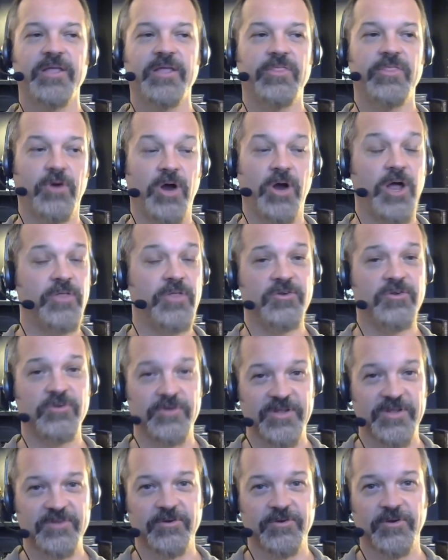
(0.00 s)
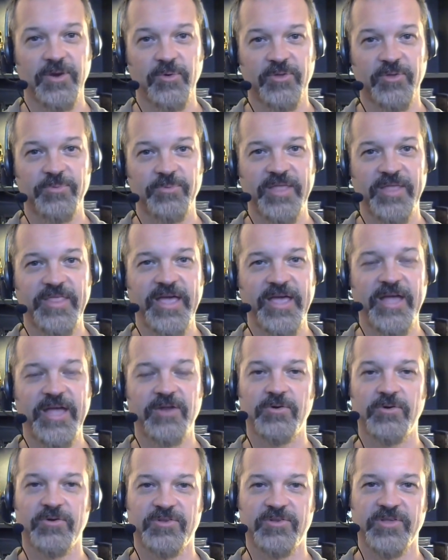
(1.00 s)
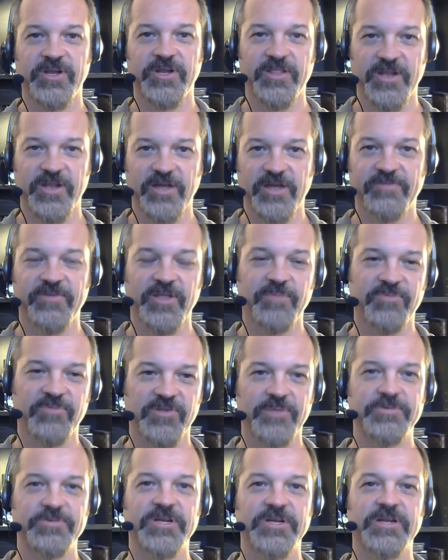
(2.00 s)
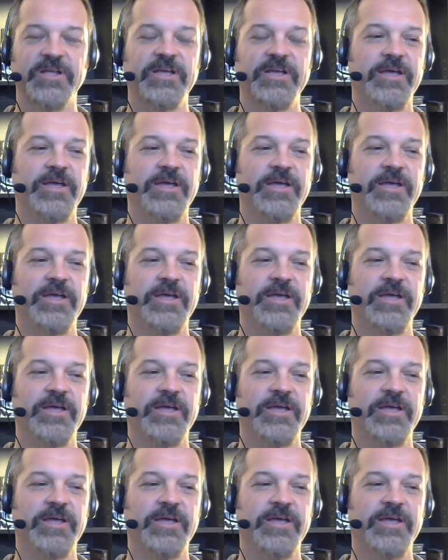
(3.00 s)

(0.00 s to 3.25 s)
There are others who disagree with me on that, who study the Nephilim subject,